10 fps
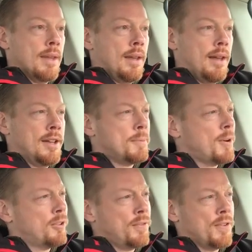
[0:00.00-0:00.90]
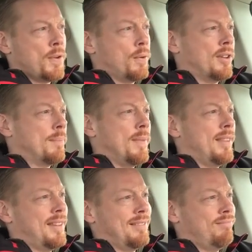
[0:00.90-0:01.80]
Especially for folks like me
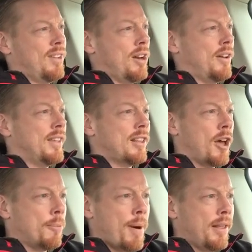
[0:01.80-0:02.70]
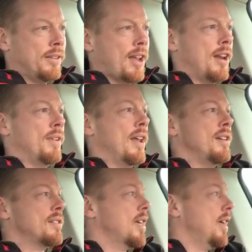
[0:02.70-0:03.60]
that, you know, I think the autopilot's kind of a
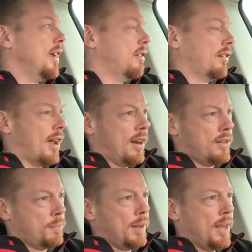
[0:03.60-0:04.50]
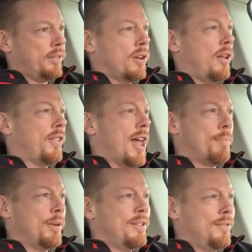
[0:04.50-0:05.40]
nice thing. It's got its place and all
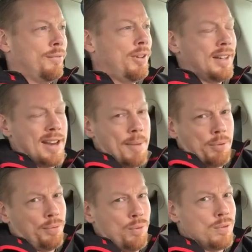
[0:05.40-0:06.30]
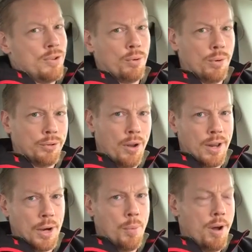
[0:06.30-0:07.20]
that, but really adaptive cruise control is all
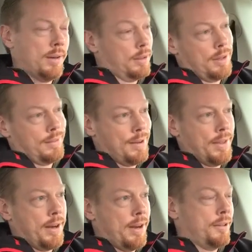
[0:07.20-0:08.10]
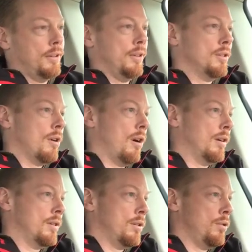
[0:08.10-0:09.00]
I want. I don't have that either on this car
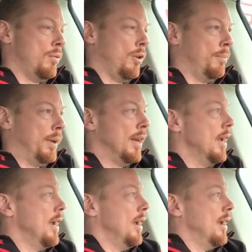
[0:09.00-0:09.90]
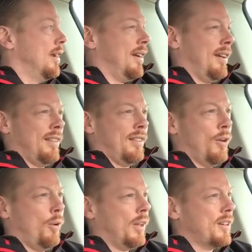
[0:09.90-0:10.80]
because it's too old, but the
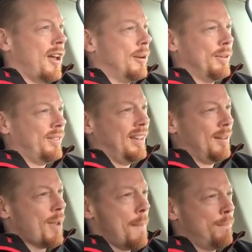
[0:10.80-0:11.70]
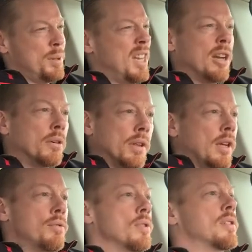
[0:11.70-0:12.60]
whole autonomous thing, I'm not particularly
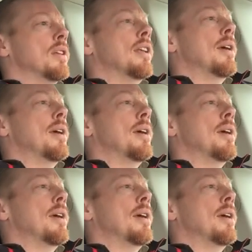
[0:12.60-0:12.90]
interested in.